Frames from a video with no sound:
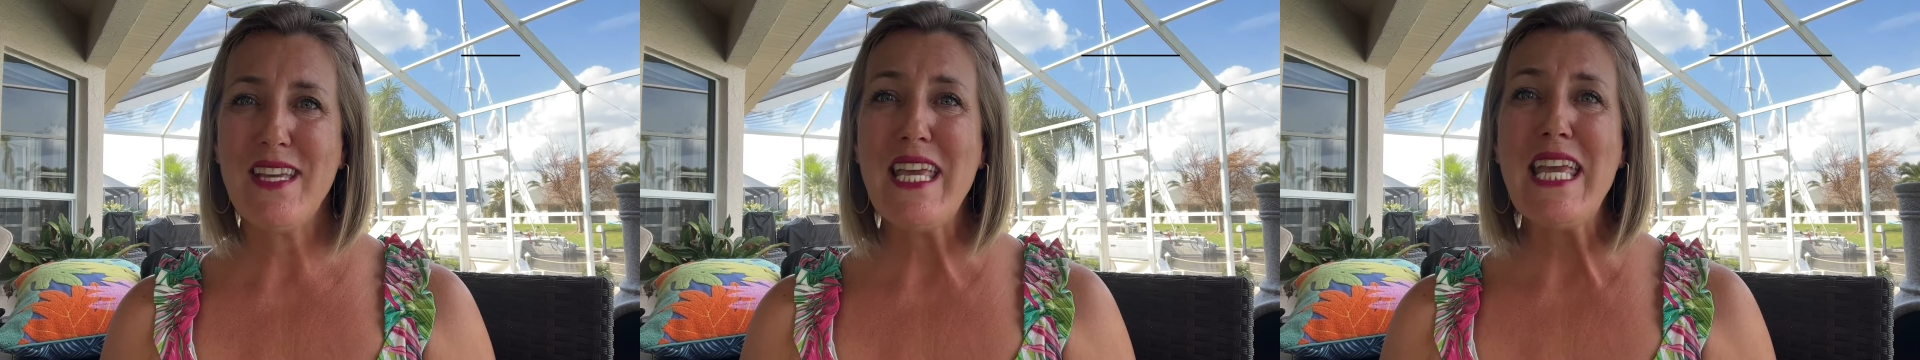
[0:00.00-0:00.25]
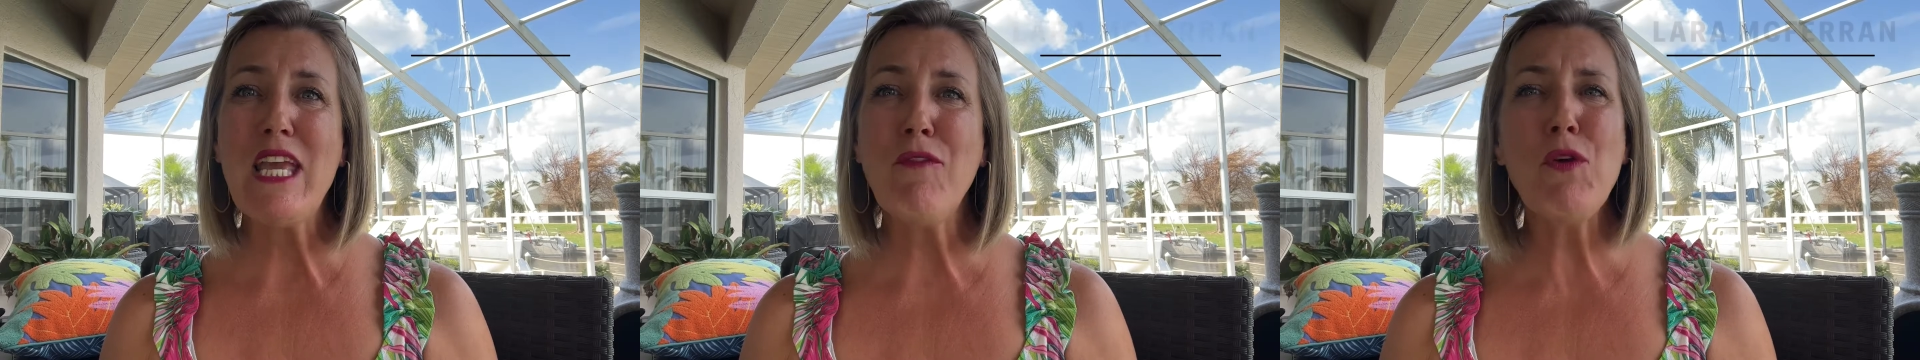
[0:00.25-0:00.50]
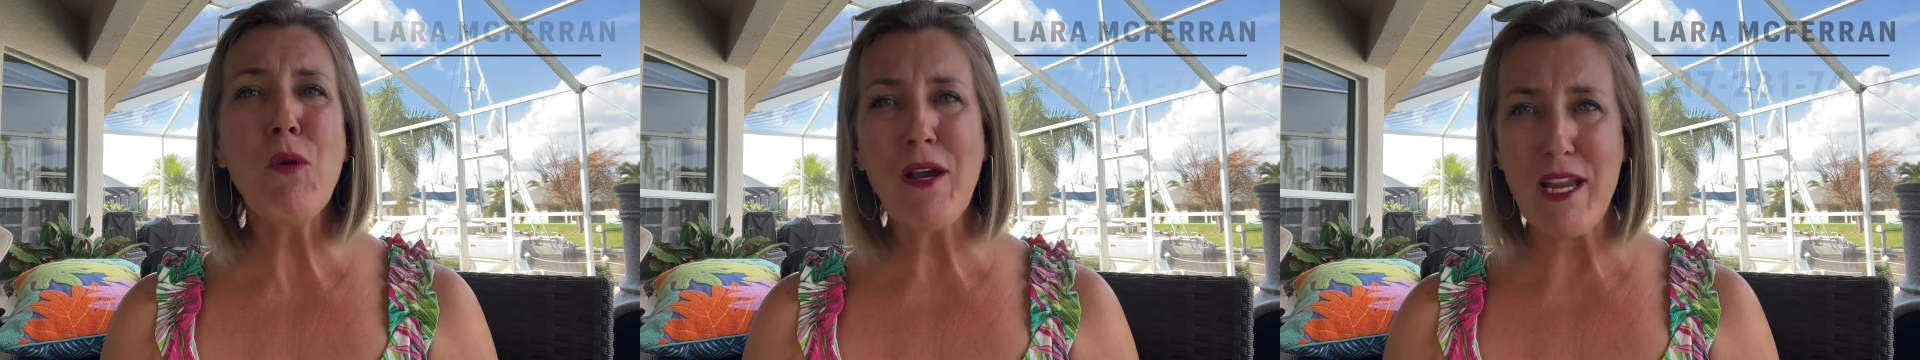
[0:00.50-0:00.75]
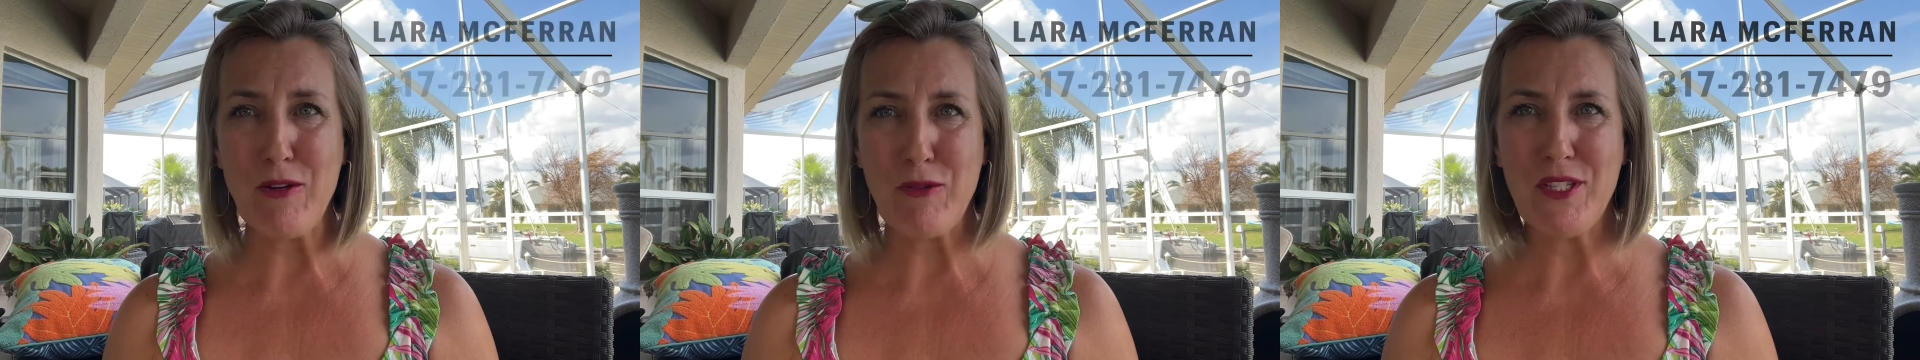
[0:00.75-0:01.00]
If you are
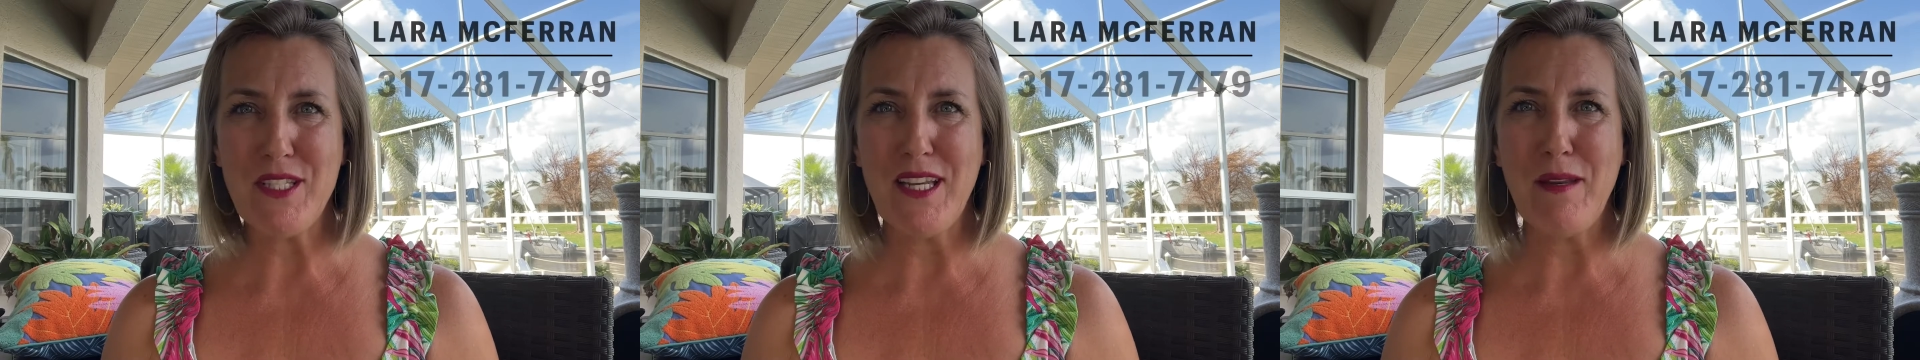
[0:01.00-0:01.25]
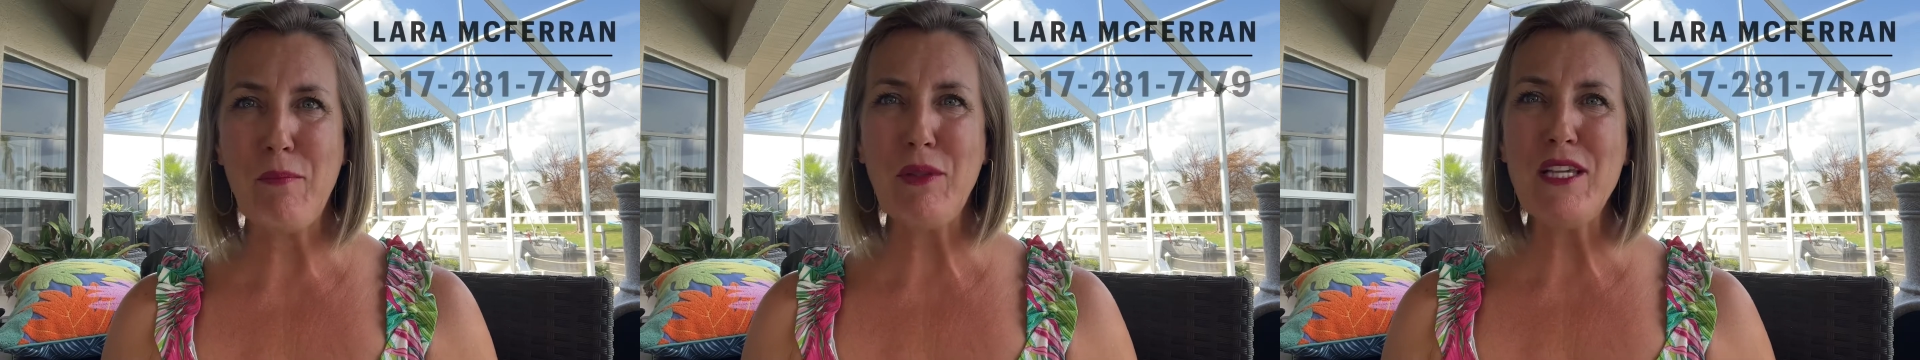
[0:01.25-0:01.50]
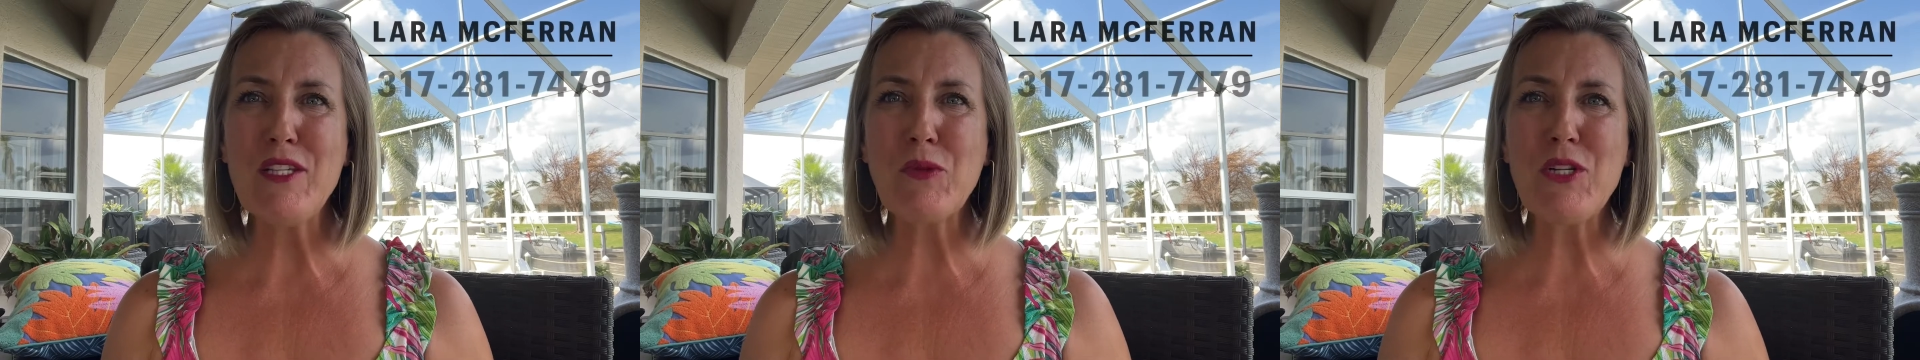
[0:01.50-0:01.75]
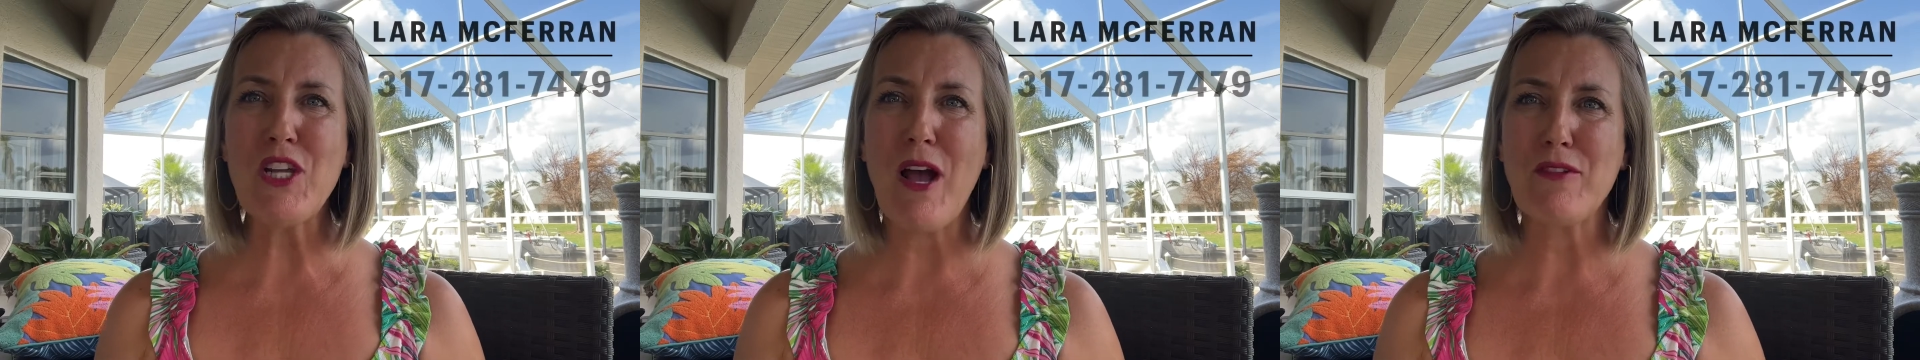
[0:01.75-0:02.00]
interested, please
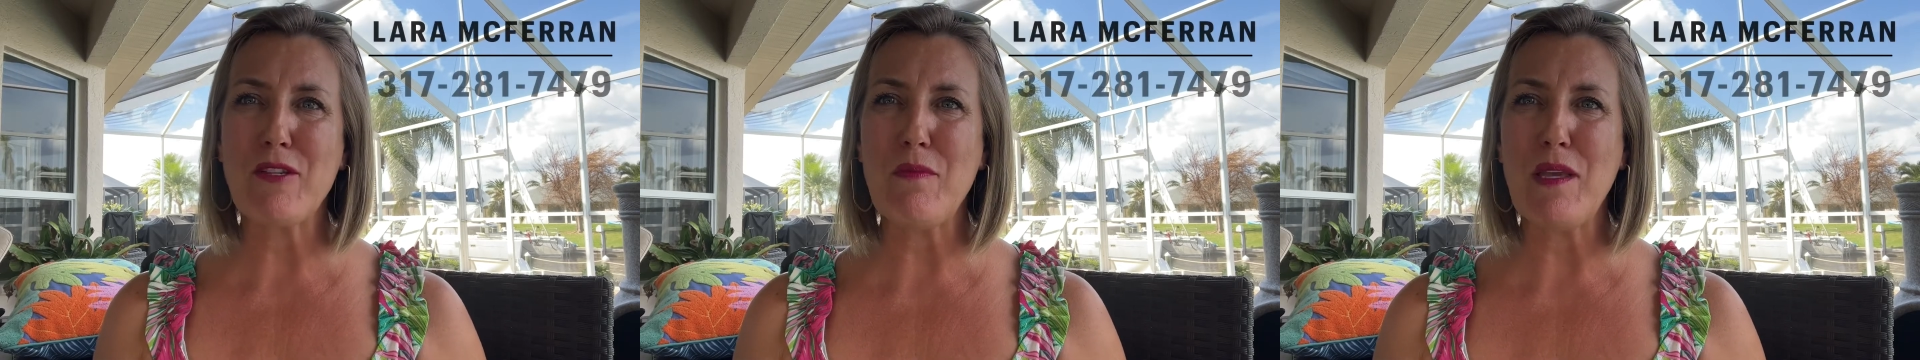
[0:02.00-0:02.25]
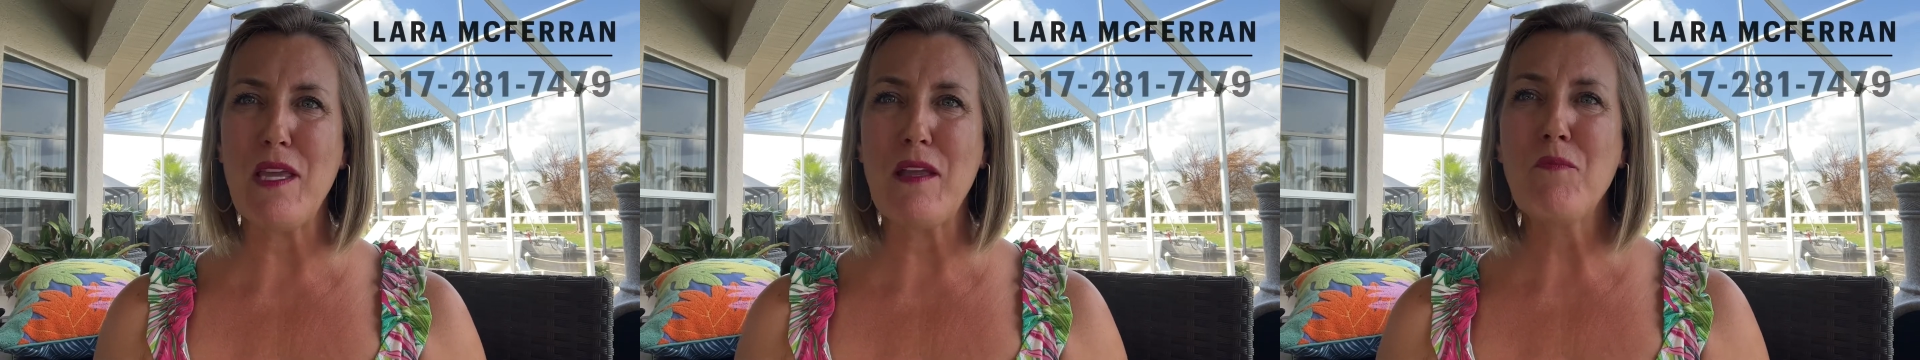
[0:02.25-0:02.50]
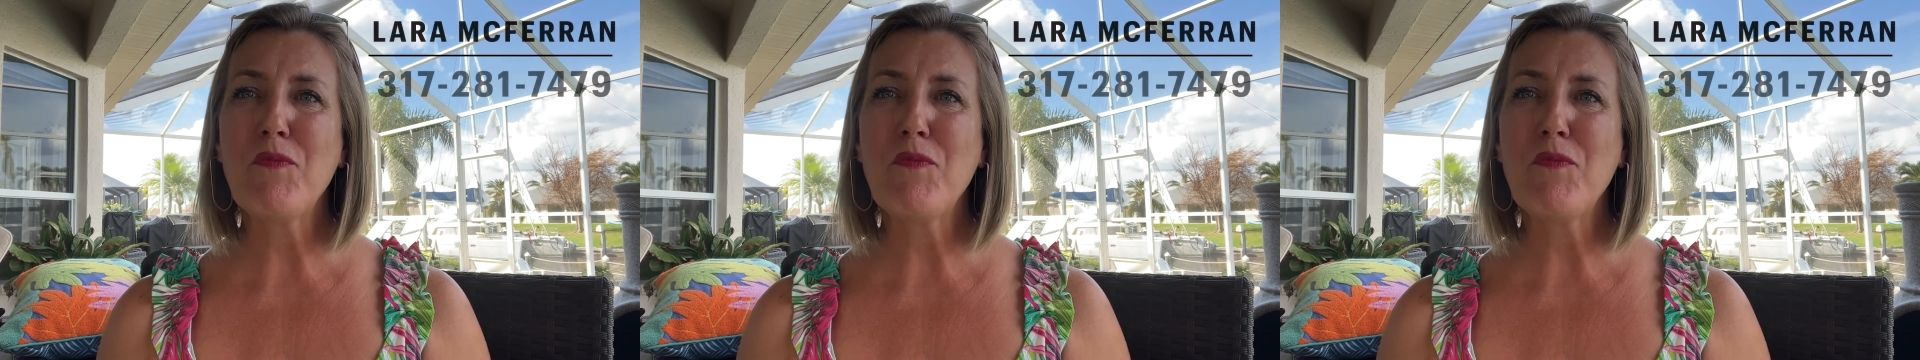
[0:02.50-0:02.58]
reach out to me